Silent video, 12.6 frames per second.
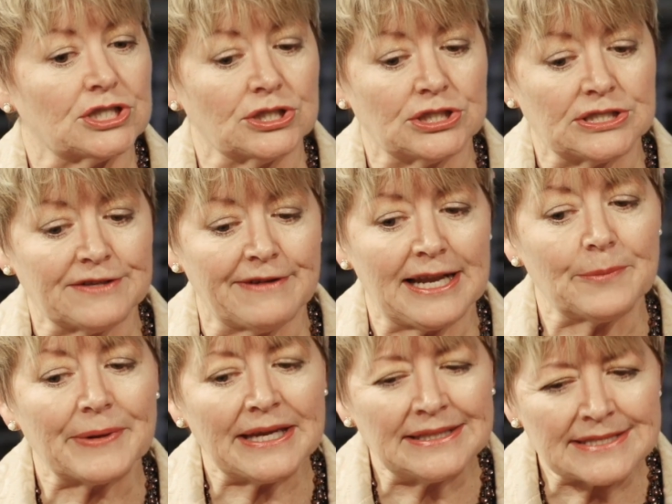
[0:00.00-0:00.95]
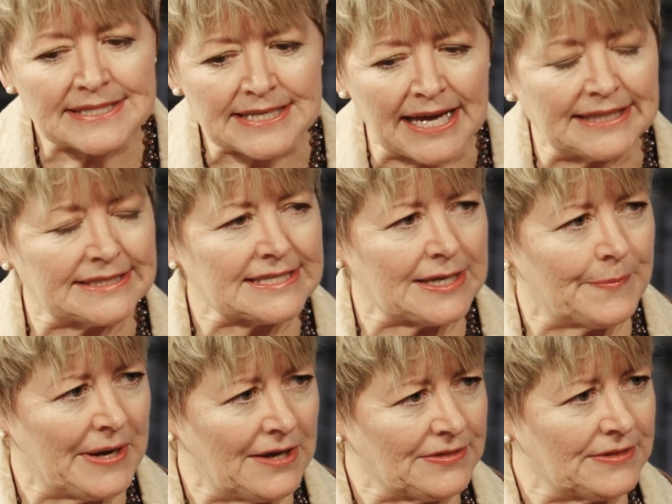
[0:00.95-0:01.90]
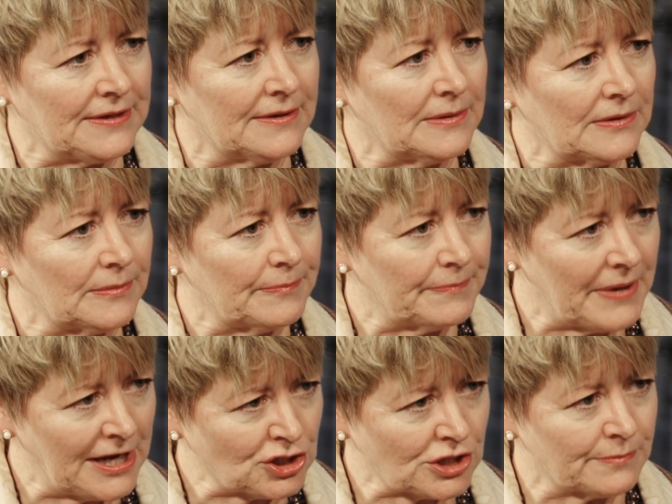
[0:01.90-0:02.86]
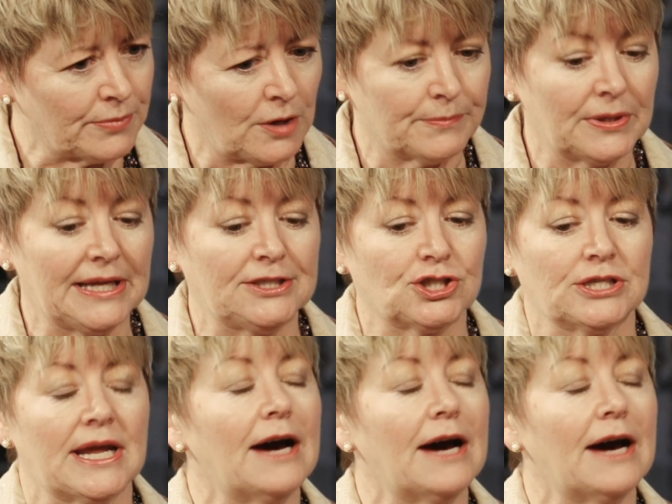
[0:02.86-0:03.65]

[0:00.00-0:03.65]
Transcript: to develop insights about the patient population,